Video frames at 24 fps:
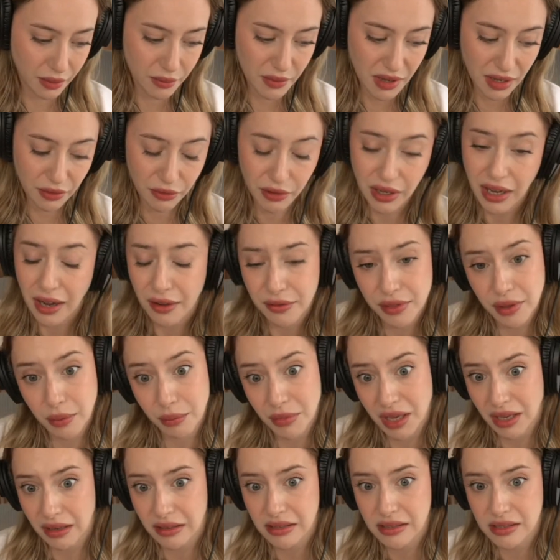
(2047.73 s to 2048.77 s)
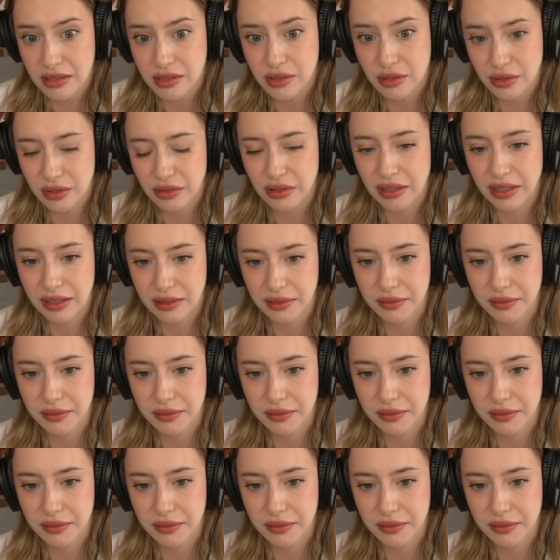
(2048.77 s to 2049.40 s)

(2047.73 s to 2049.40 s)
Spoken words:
if we have the means to do it.